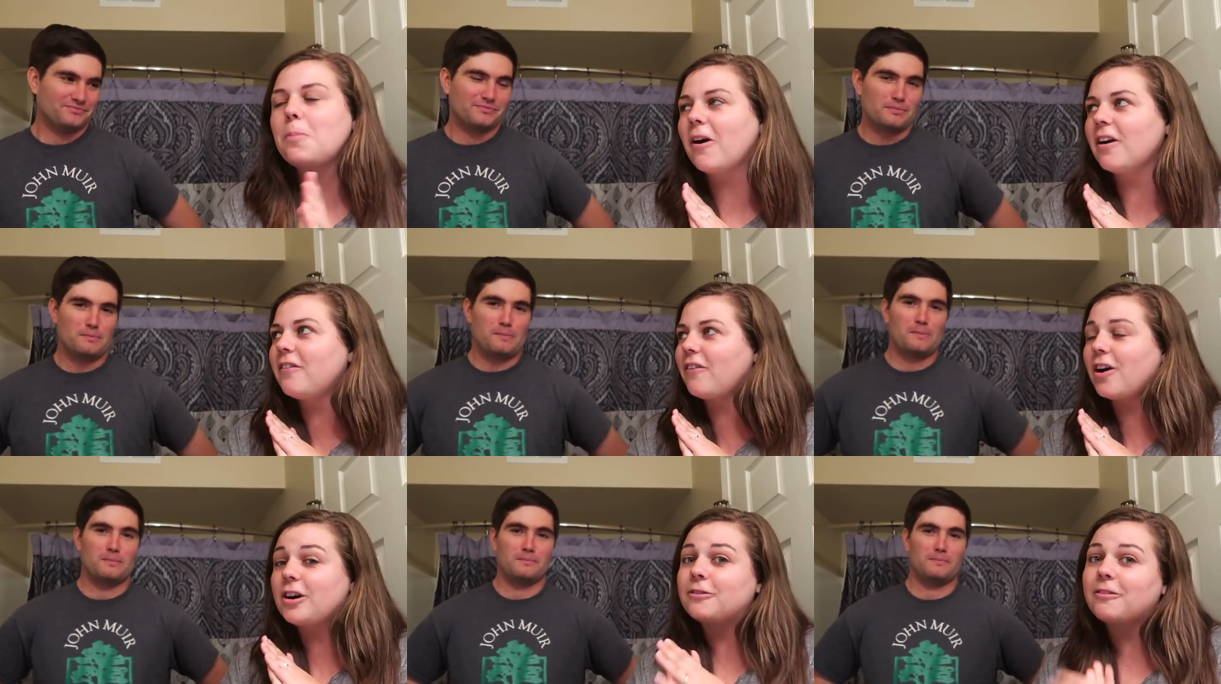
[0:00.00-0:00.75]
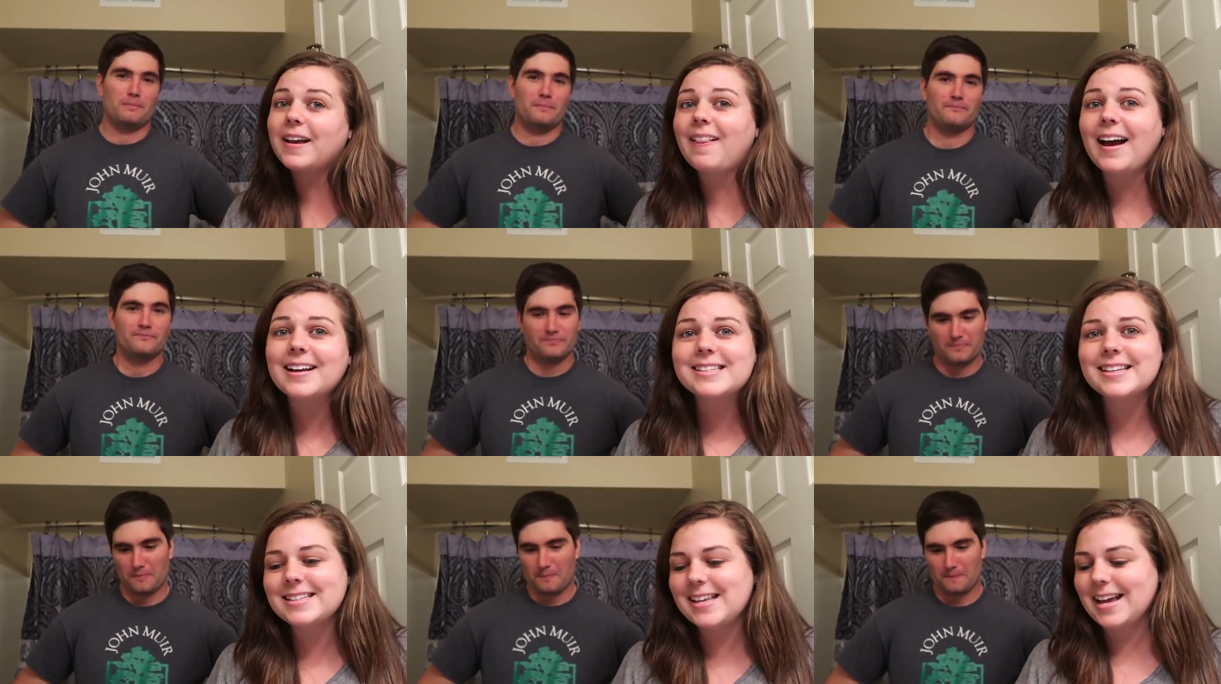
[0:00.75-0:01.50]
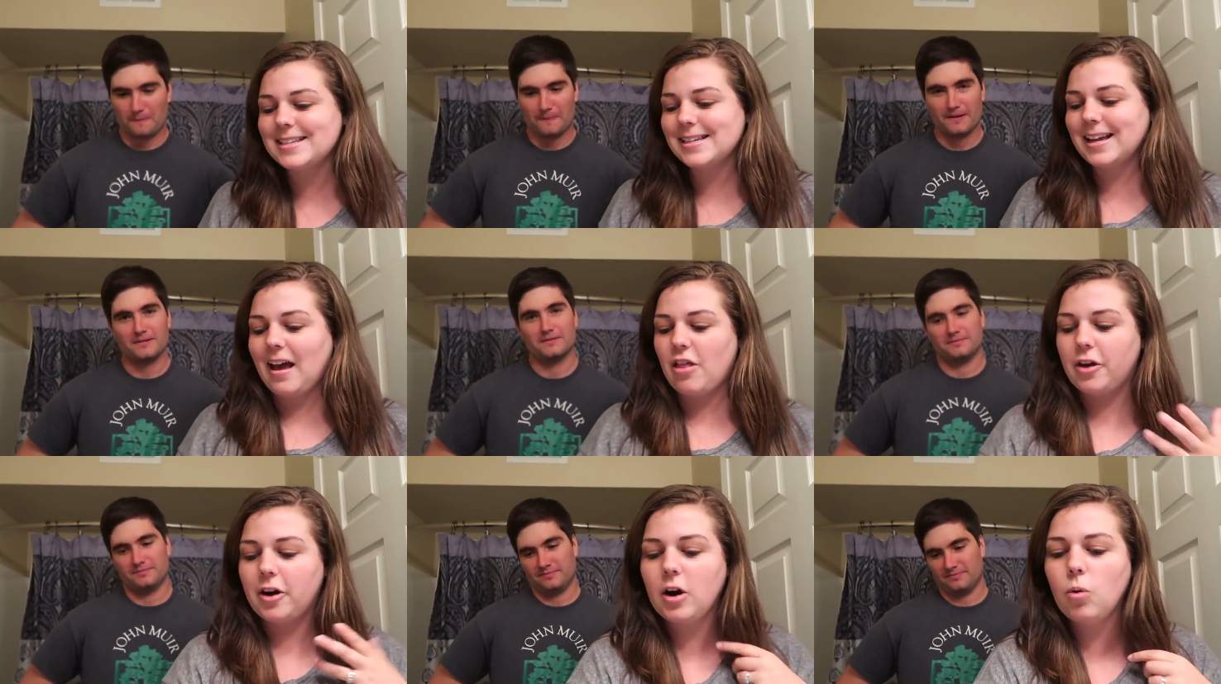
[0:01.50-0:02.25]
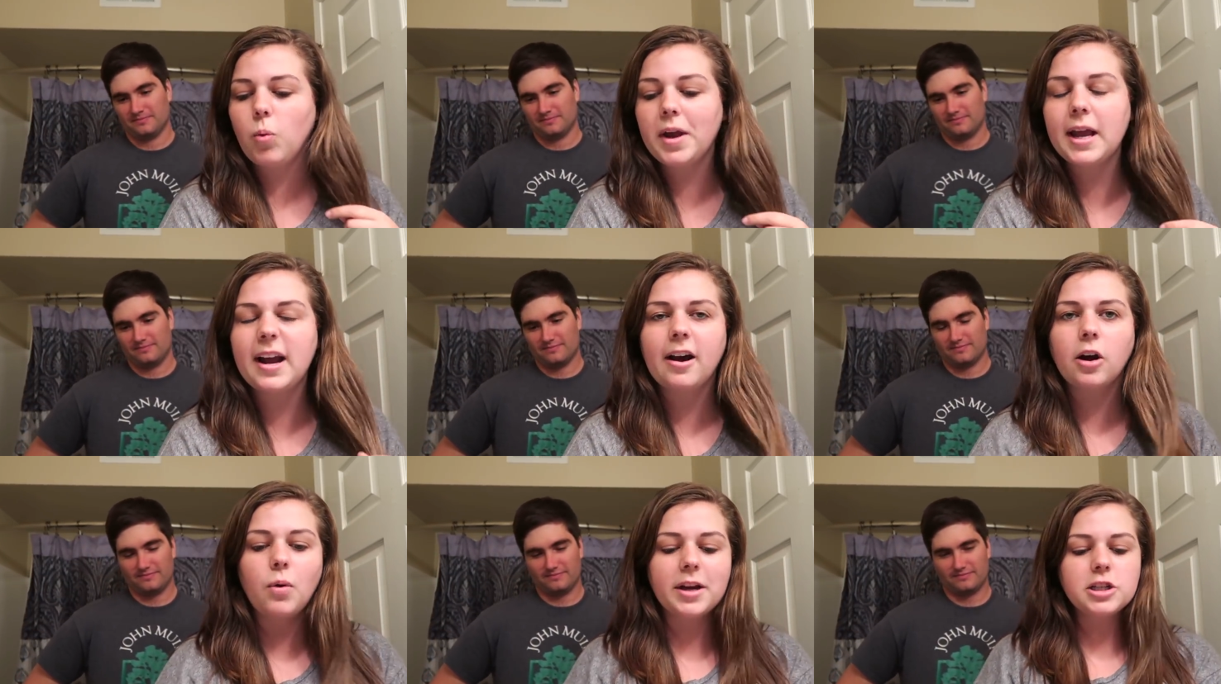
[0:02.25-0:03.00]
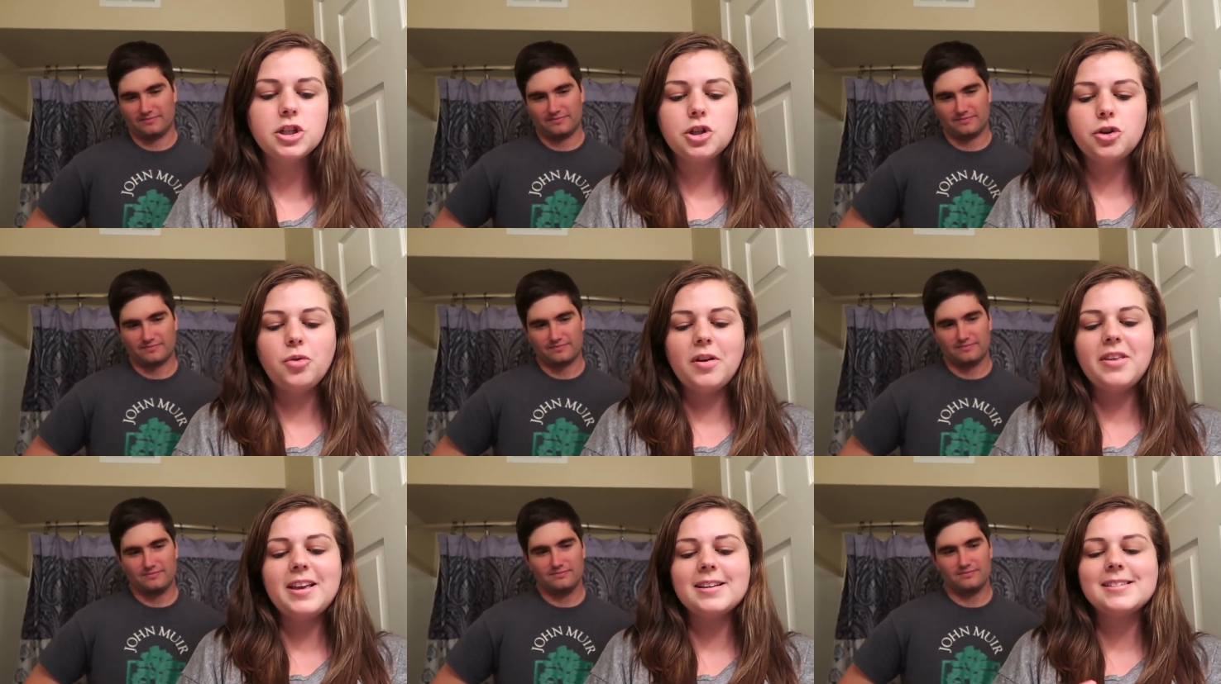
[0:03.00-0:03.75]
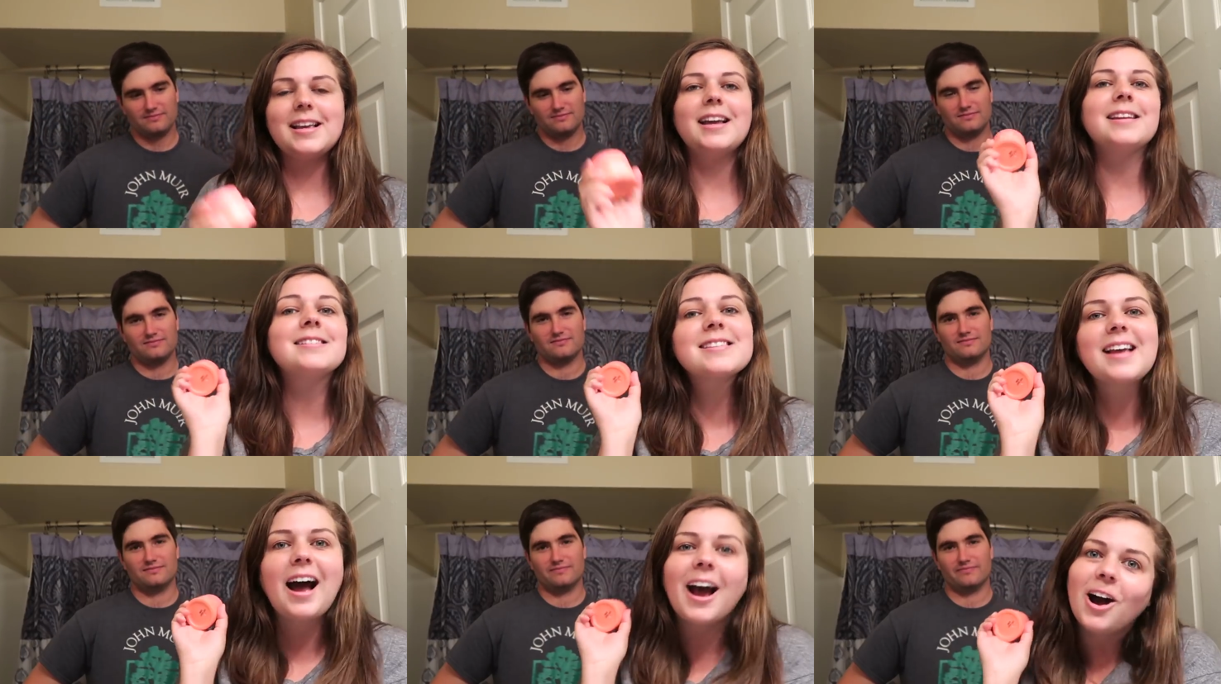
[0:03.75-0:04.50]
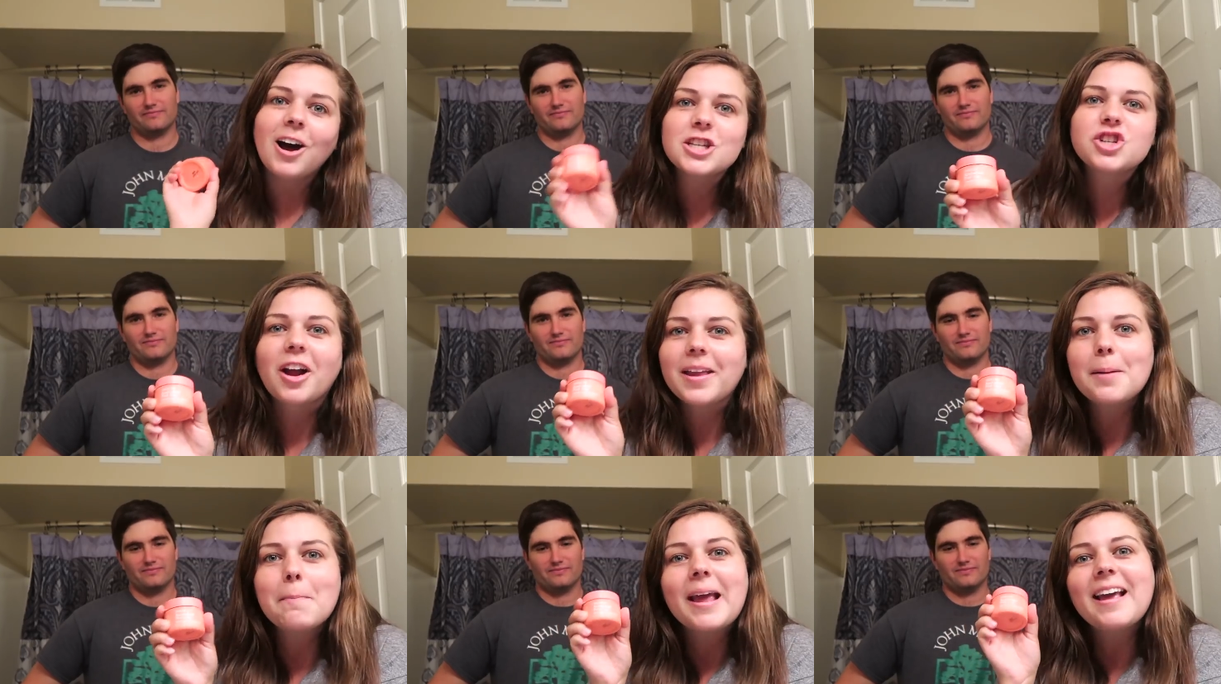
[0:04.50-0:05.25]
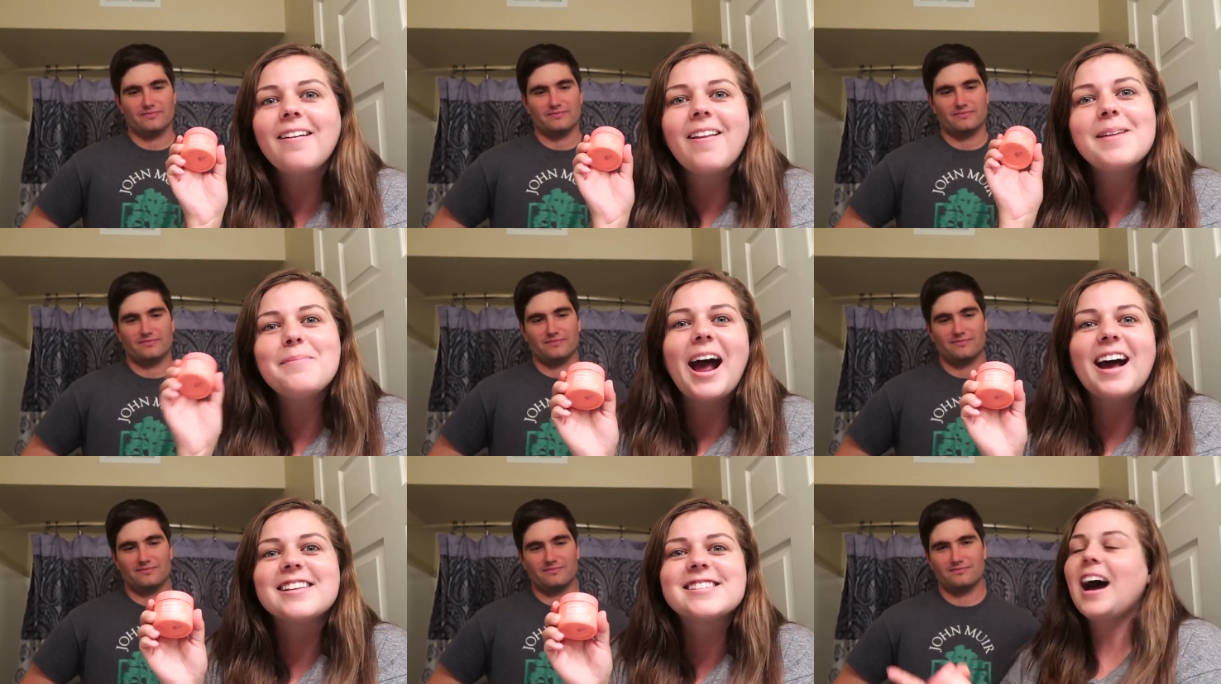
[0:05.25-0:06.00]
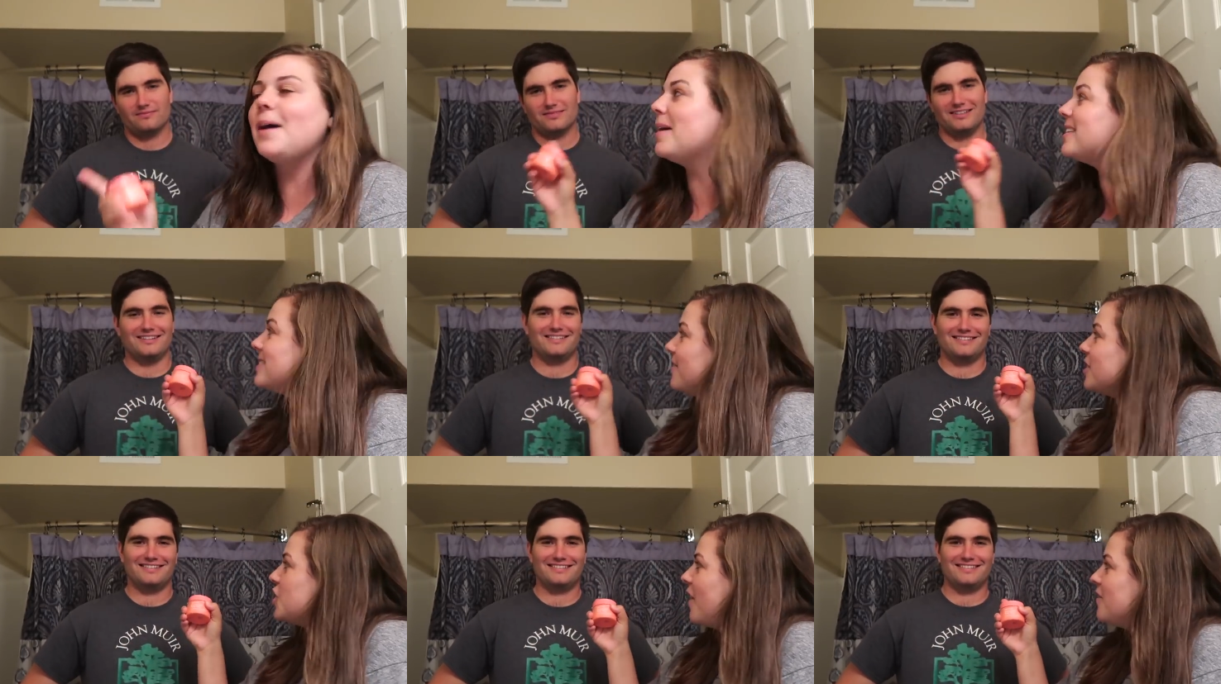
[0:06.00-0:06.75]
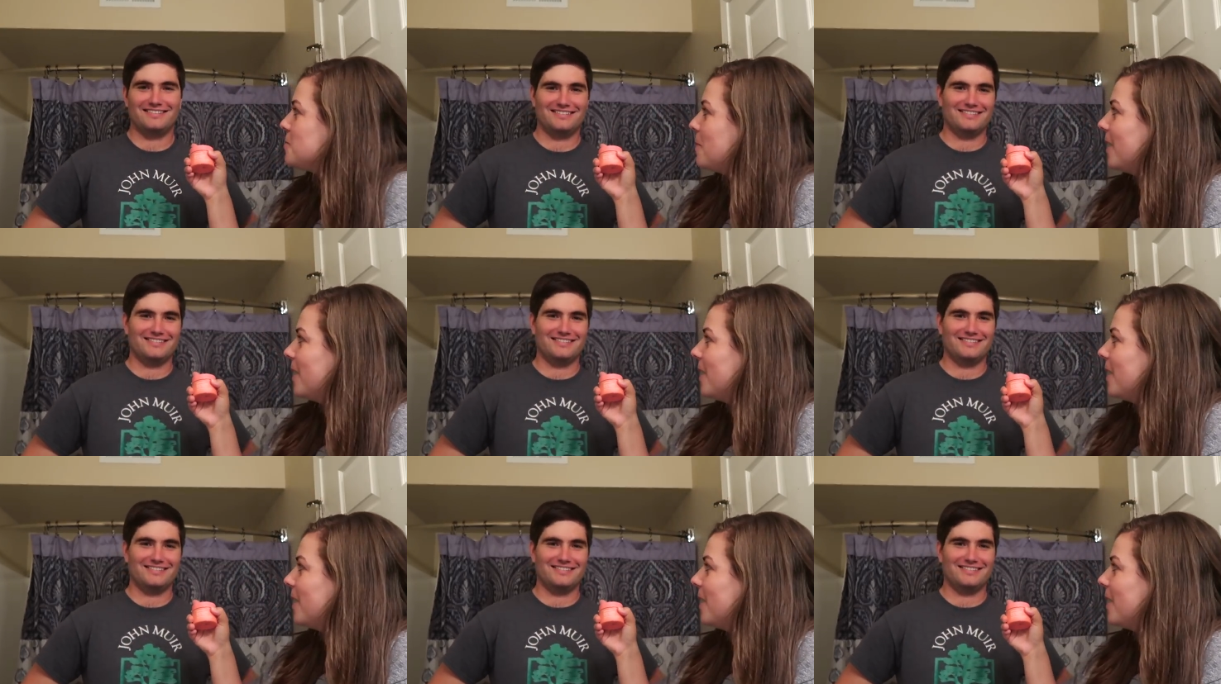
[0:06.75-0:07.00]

Speaker 1: part of our relaxing day together, we are going to do the Sand and Sky Australian Pink Clay Mask. I made Stephen shave his